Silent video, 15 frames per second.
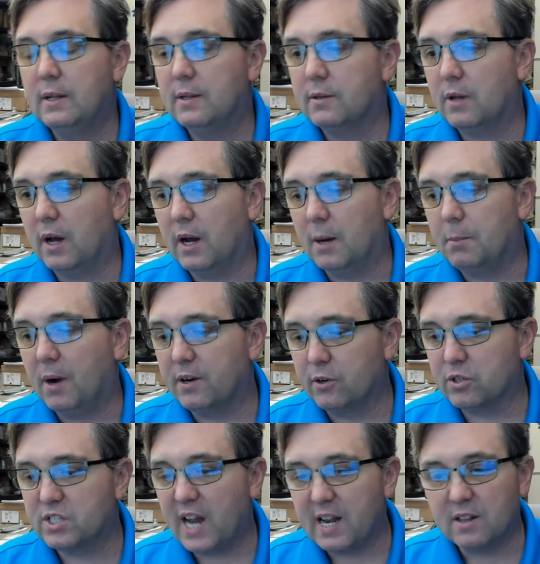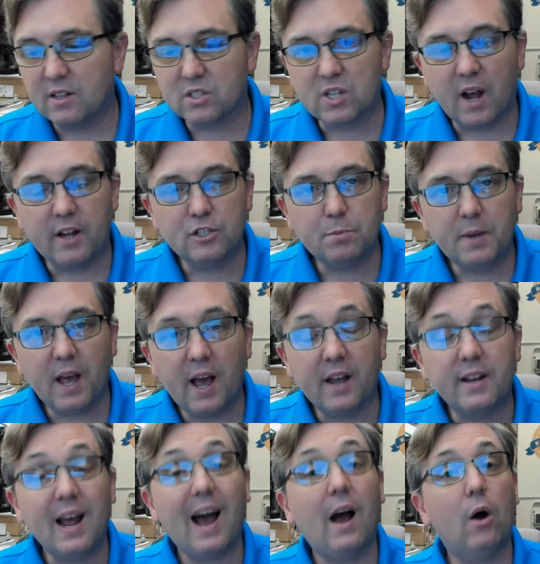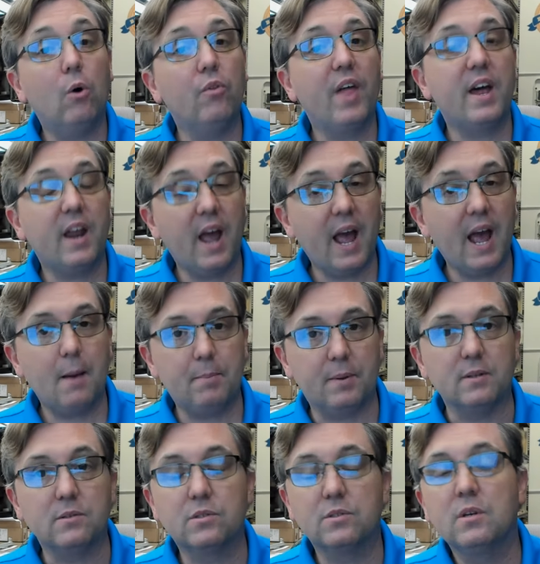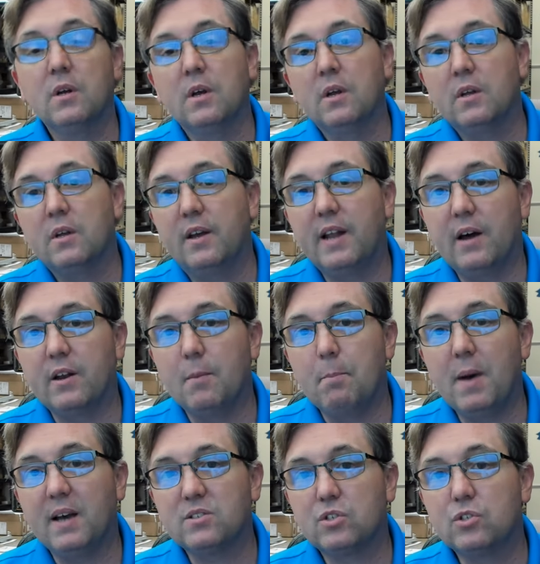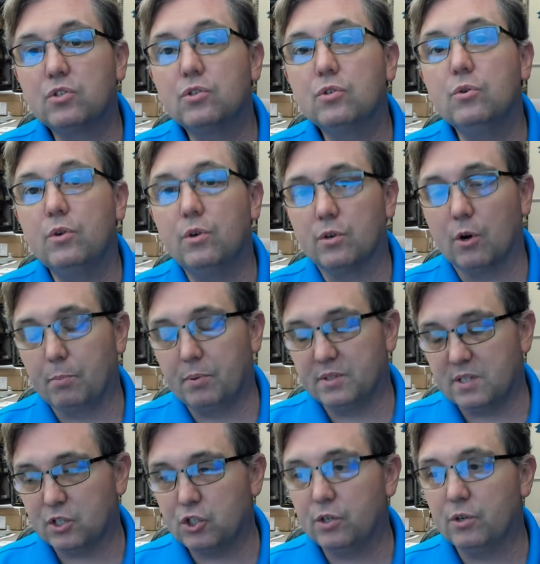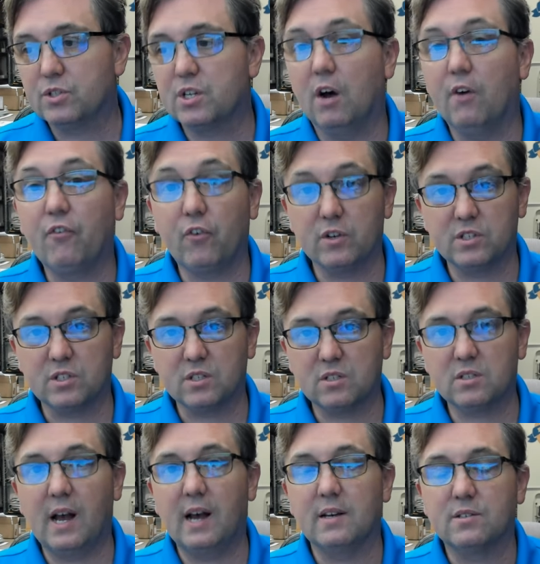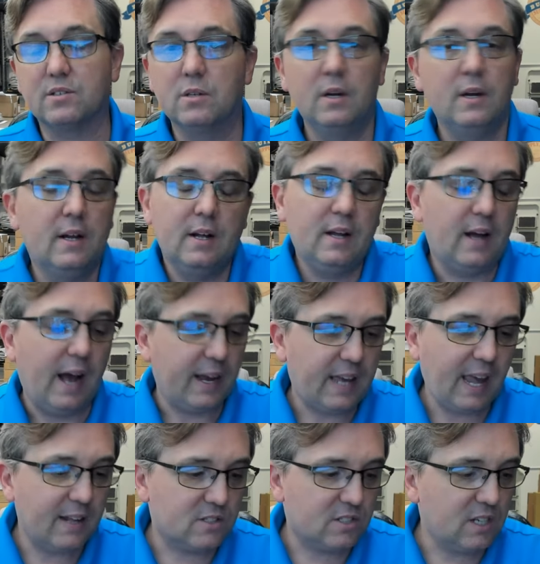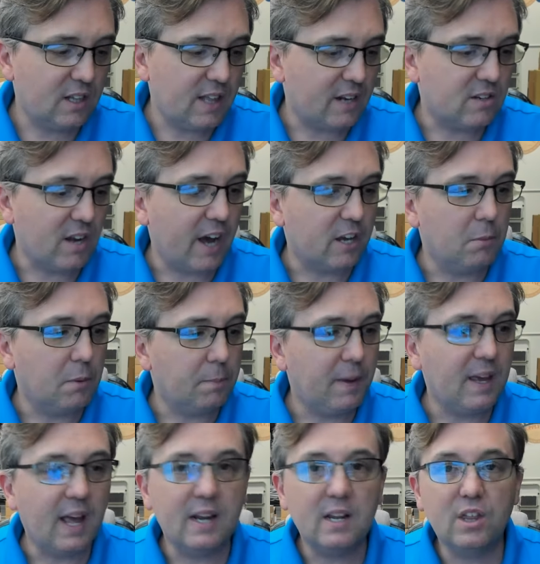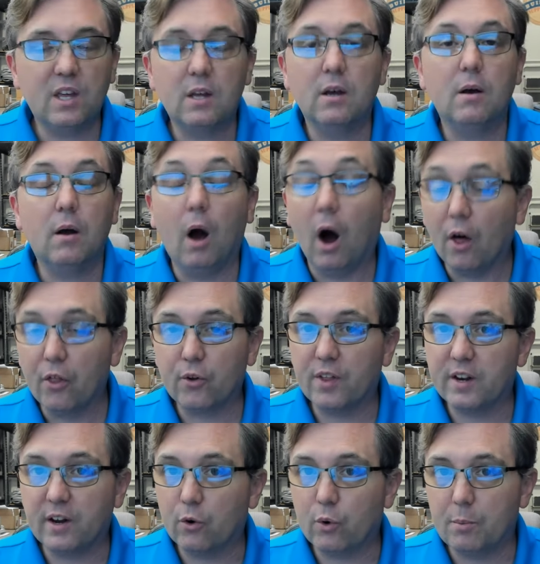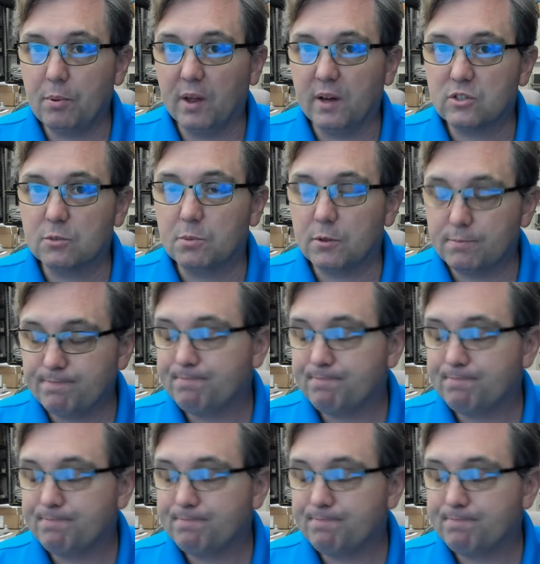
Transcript: um, understanding the science behind how that happens and how to best suit your or position yourself for success. I can't see that document being anything other than irreplaceable.